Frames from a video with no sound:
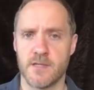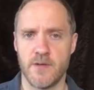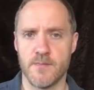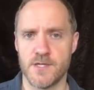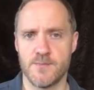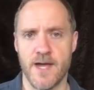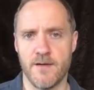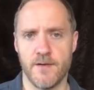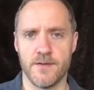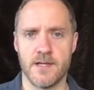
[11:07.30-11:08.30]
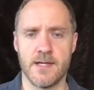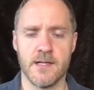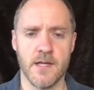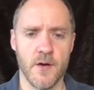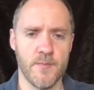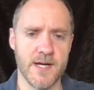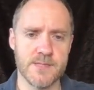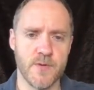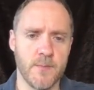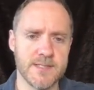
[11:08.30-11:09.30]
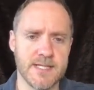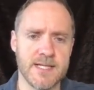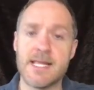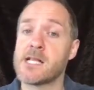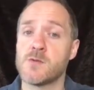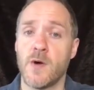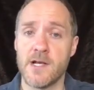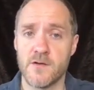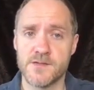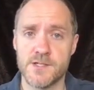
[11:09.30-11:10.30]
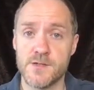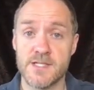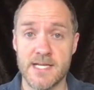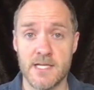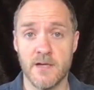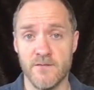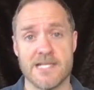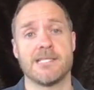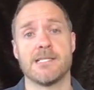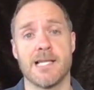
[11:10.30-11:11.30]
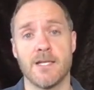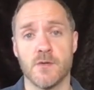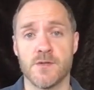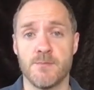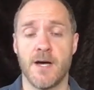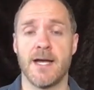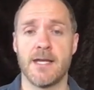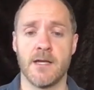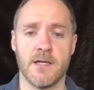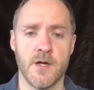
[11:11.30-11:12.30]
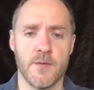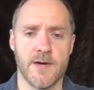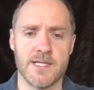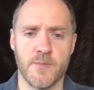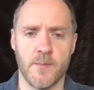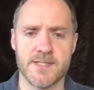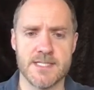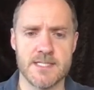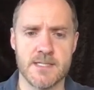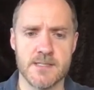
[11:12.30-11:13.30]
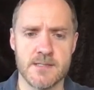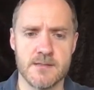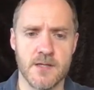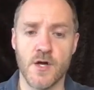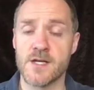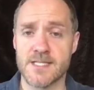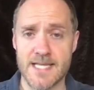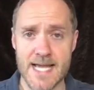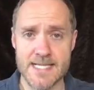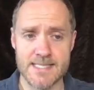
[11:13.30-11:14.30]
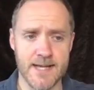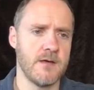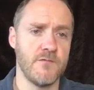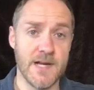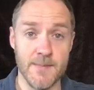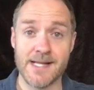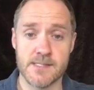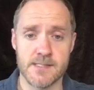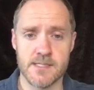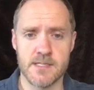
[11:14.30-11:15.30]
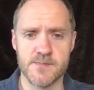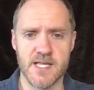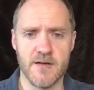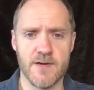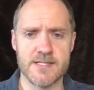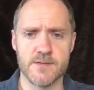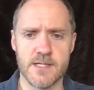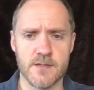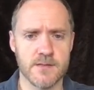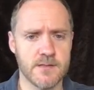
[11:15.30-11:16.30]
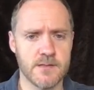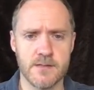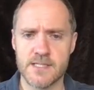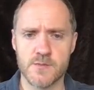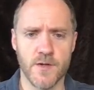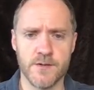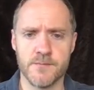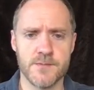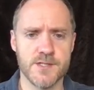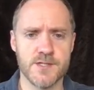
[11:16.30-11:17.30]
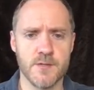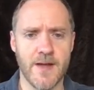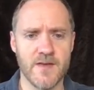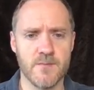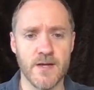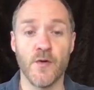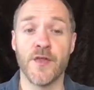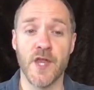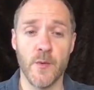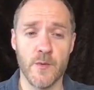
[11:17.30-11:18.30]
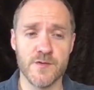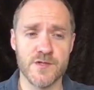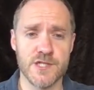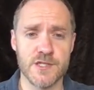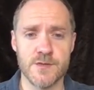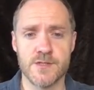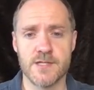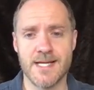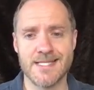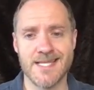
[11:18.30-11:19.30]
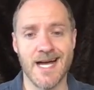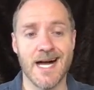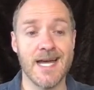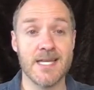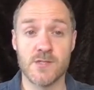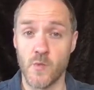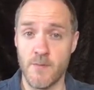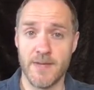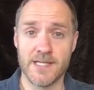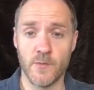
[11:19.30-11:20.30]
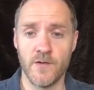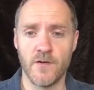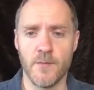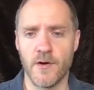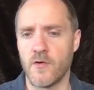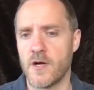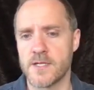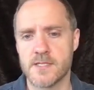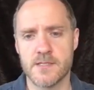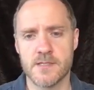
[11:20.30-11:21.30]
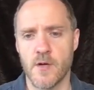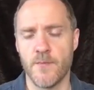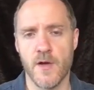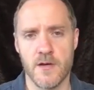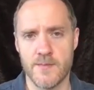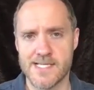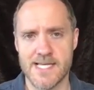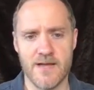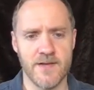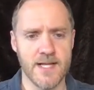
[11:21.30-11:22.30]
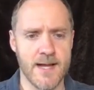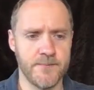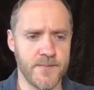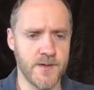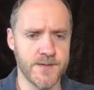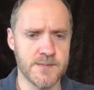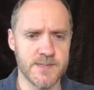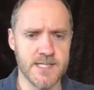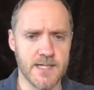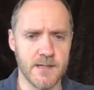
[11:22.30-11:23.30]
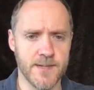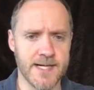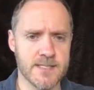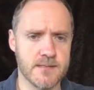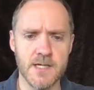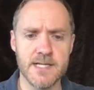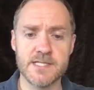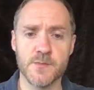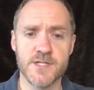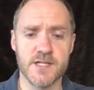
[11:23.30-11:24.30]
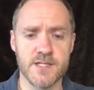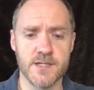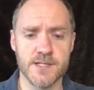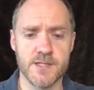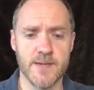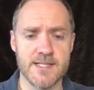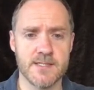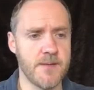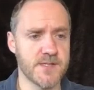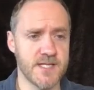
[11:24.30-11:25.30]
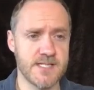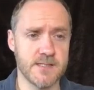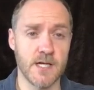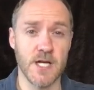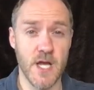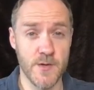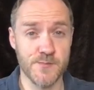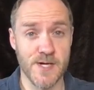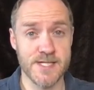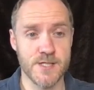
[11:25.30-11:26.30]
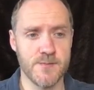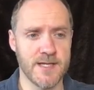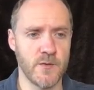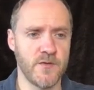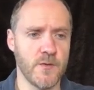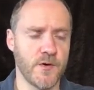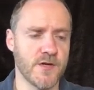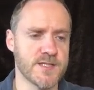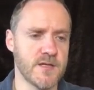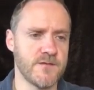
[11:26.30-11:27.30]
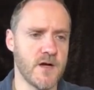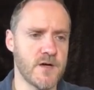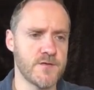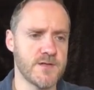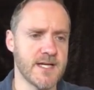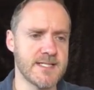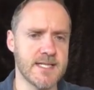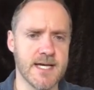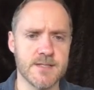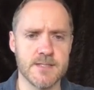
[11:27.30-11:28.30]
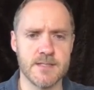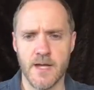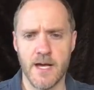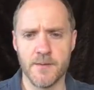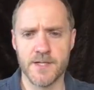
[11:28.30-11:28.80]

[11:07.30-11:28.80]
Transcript: to be much better on the lower price property. And that's why often you see investors, landlords buying lower price properties, because the cost of the asset really matters in terms of that rental yield. This one doesn't jump out to me, although it was reduced. It's the highest one bed that we've come across, so I'm not going to be saving that on this particular pass. Next up, we're starting to look at two beds. So this is the lowest price two bed that we've come across so far, 190,000. I'm going to